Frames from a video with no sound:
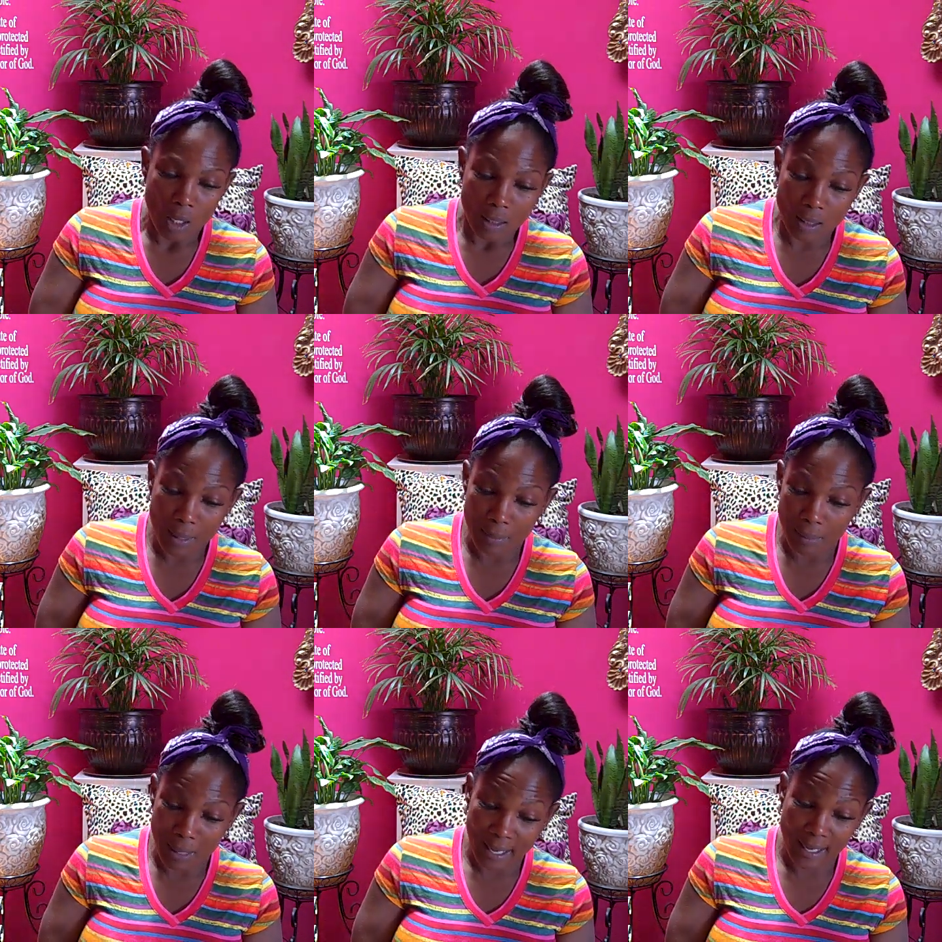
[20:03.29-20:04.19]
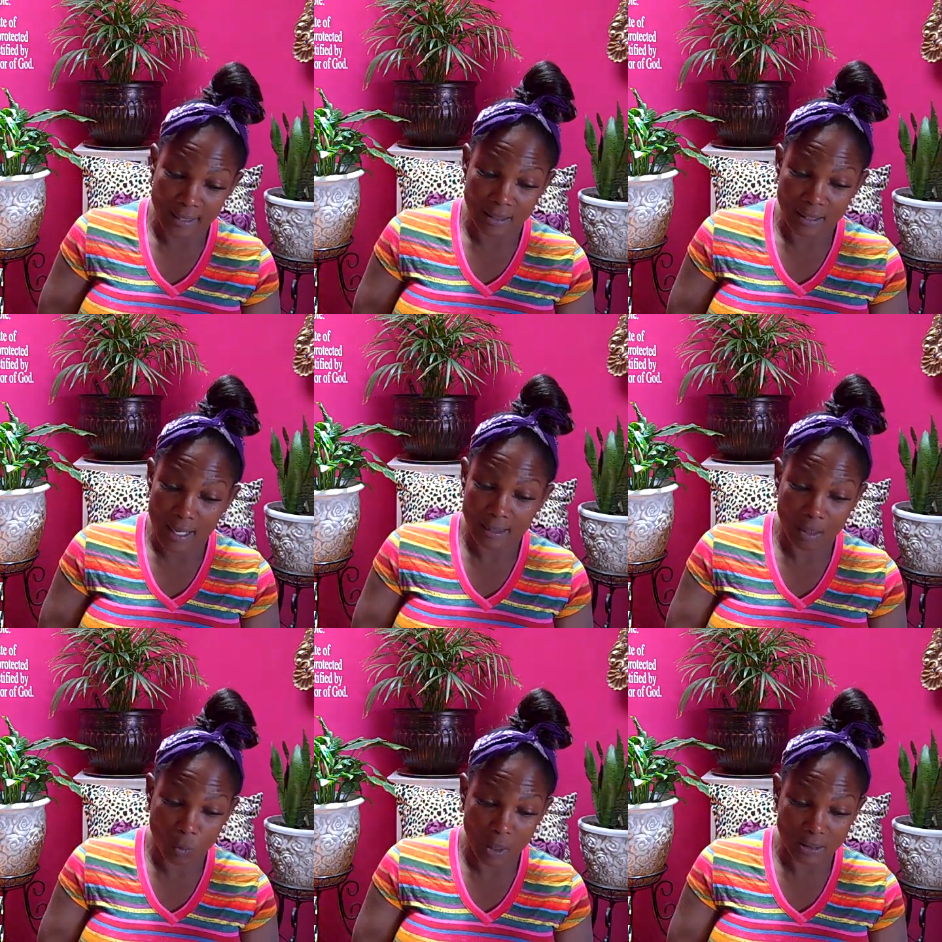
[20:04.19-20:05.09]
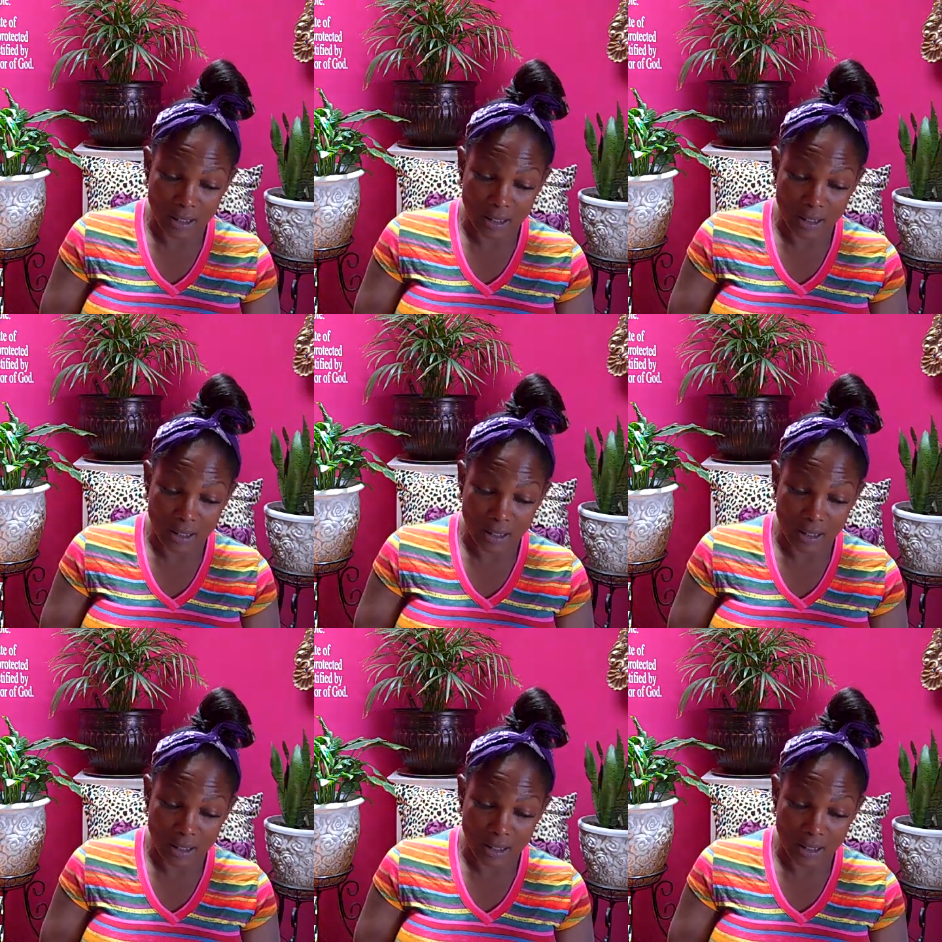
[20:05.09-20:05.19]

let me, my handy dandy, what's